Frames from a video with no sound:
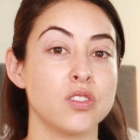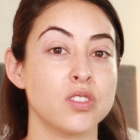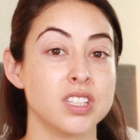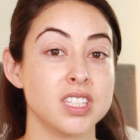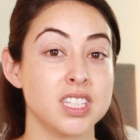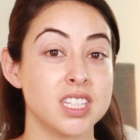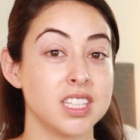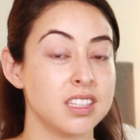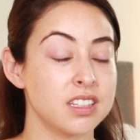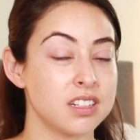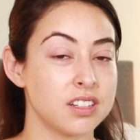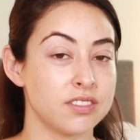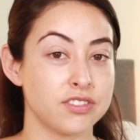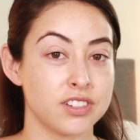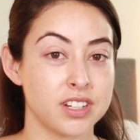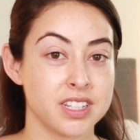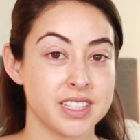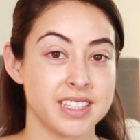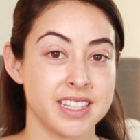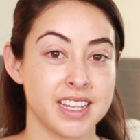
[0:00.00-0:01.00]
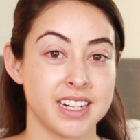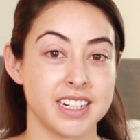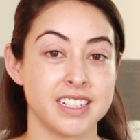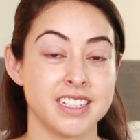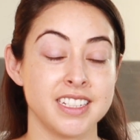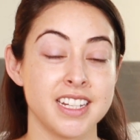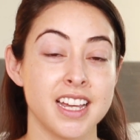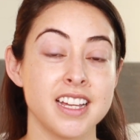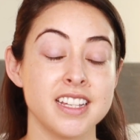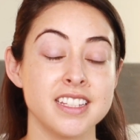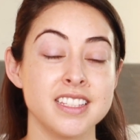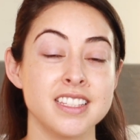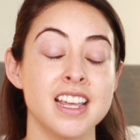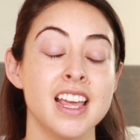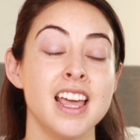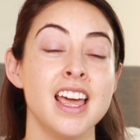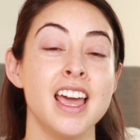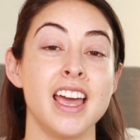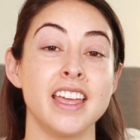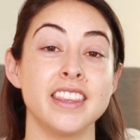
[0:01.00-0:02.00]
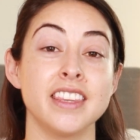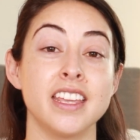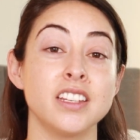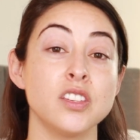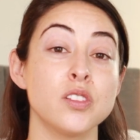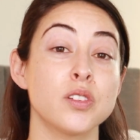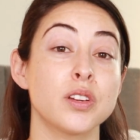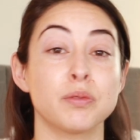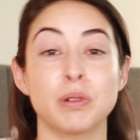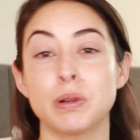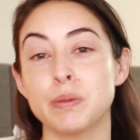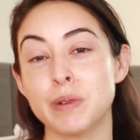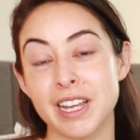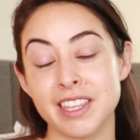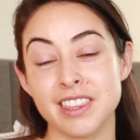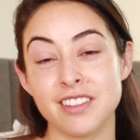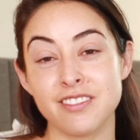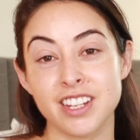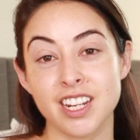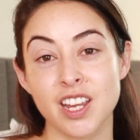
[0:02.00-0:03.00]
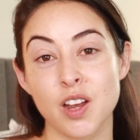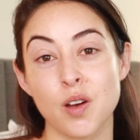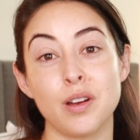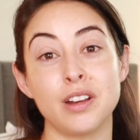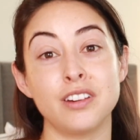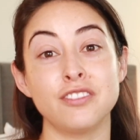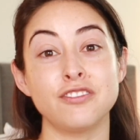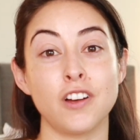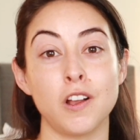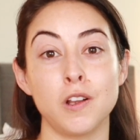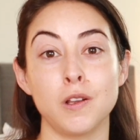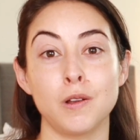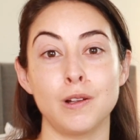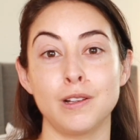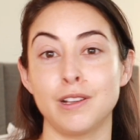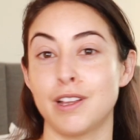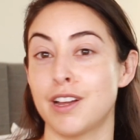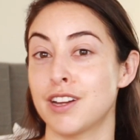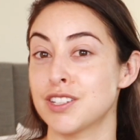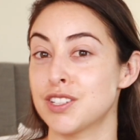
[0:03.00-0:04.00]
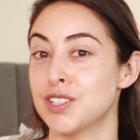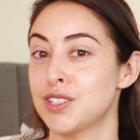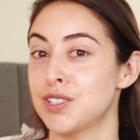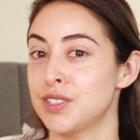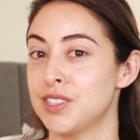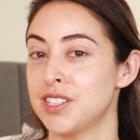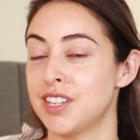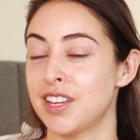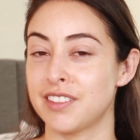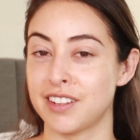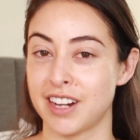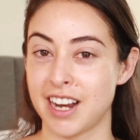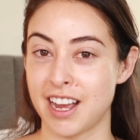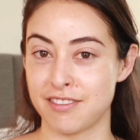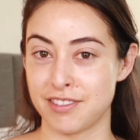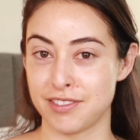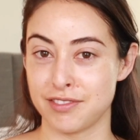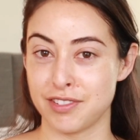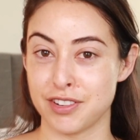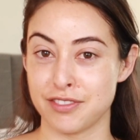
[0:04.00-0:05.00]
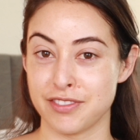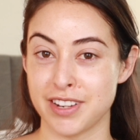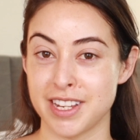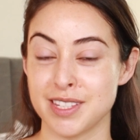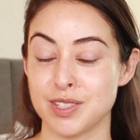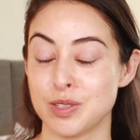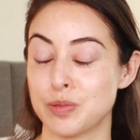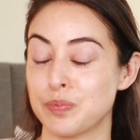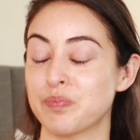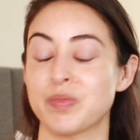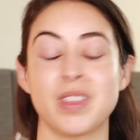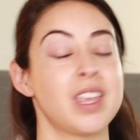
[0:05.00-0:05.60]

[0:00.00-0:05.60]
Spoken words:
can see the difference that it does, and then you can rewind the video and follow along to do the other half of your face.